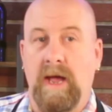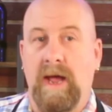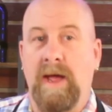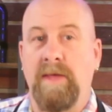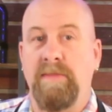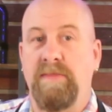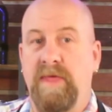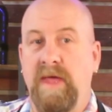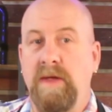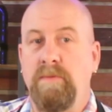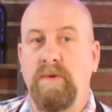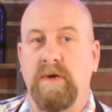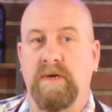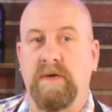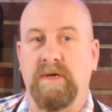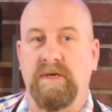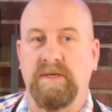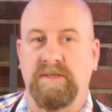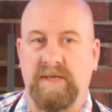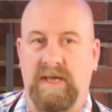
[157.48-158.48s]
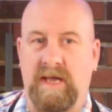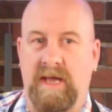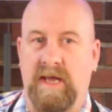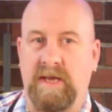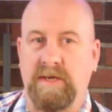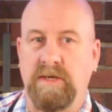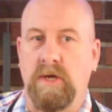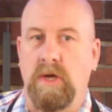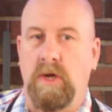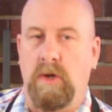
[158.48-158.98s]
And then we're going to
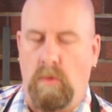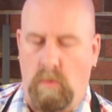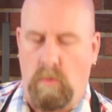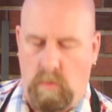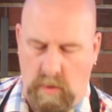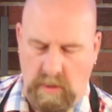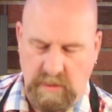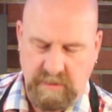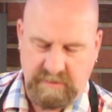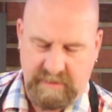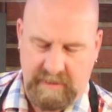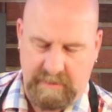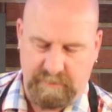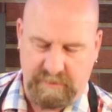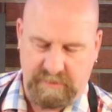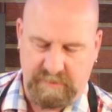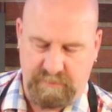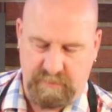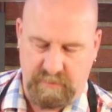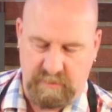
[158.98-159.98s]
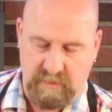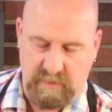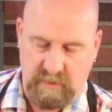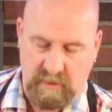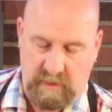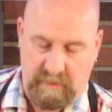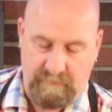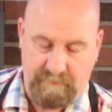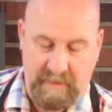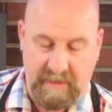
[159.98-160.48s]
add 1 tablespoon
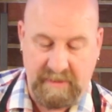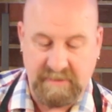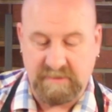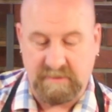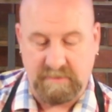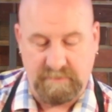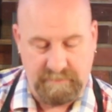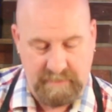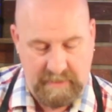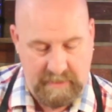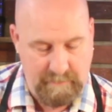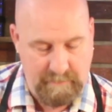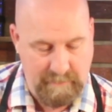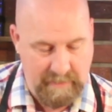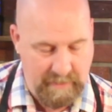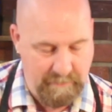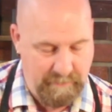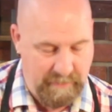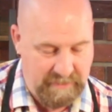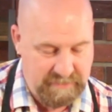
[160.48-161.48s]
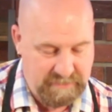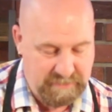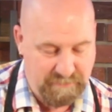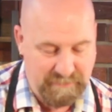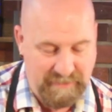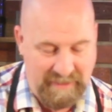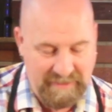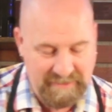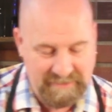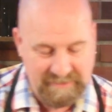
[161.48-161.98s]
of basil. Now, my basil
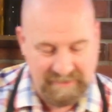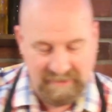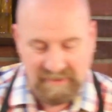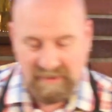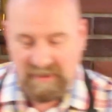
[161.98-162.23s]
plants